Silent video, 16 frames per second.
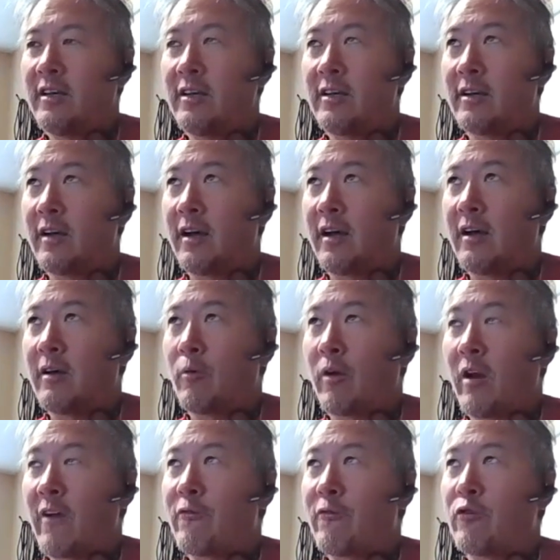you,
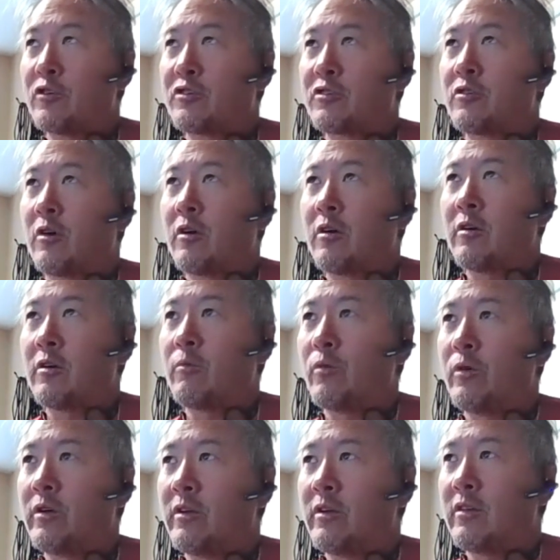when I first started
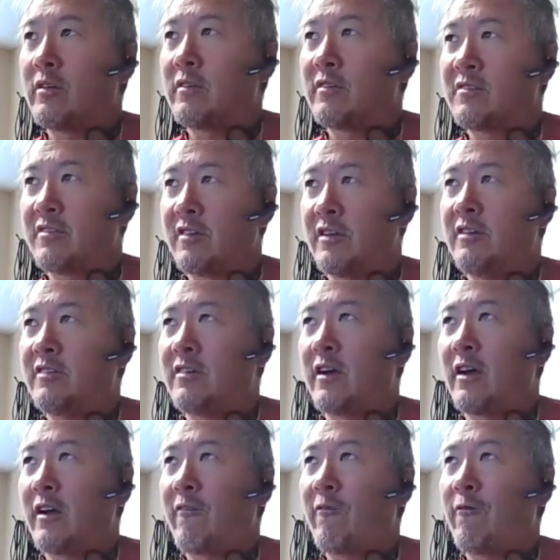with
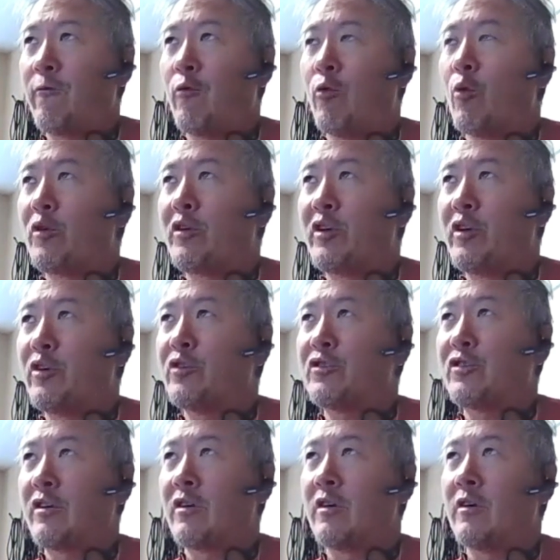SeaTec 4
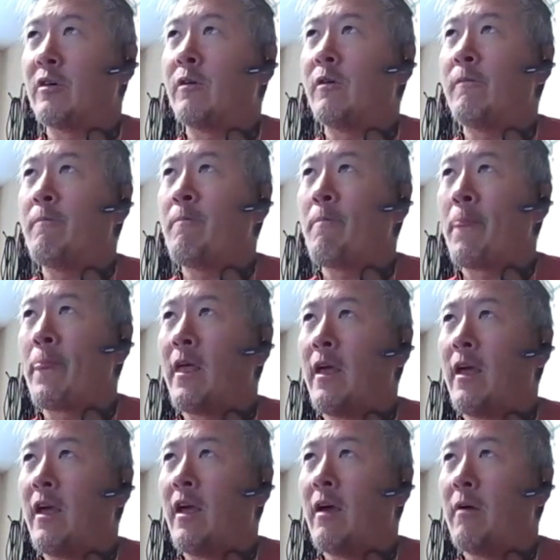years ago,
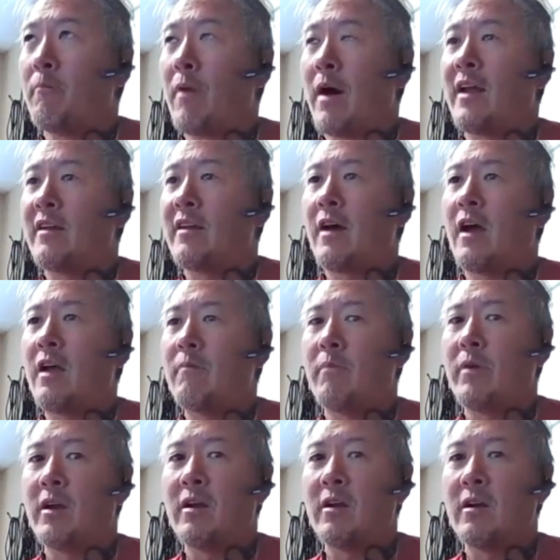my
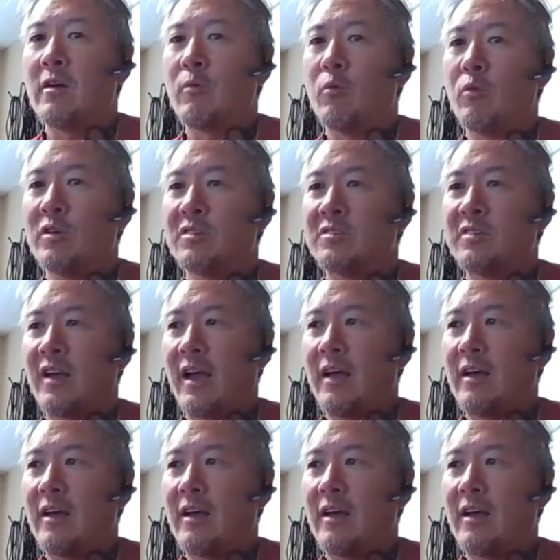nightmare was